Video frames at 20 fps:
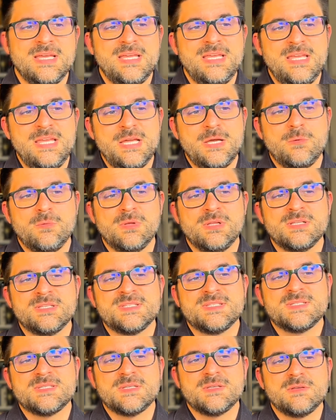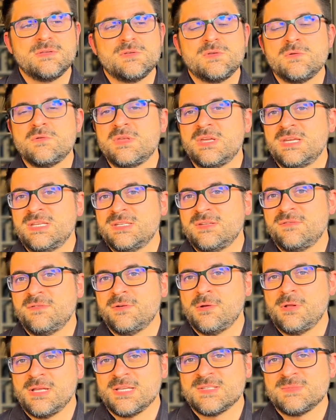equals to the
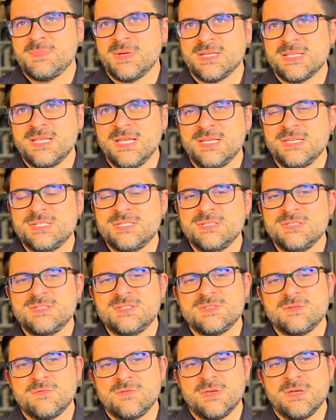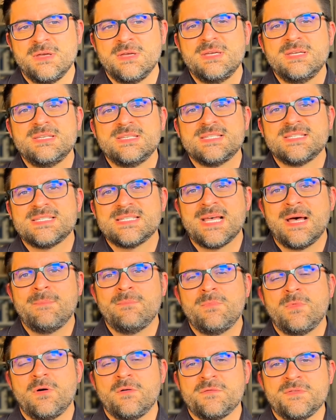individual expectations, to the
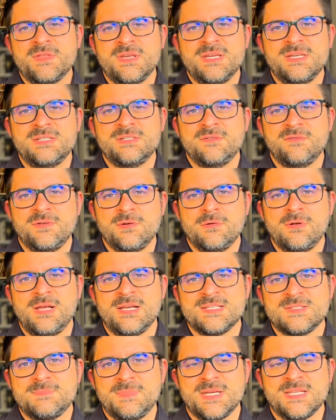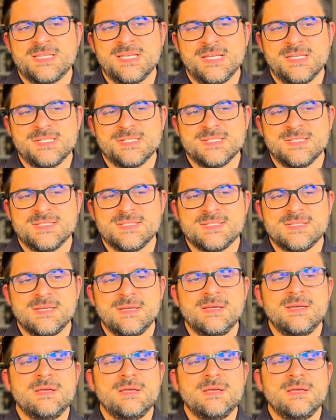sum of the individual expectations,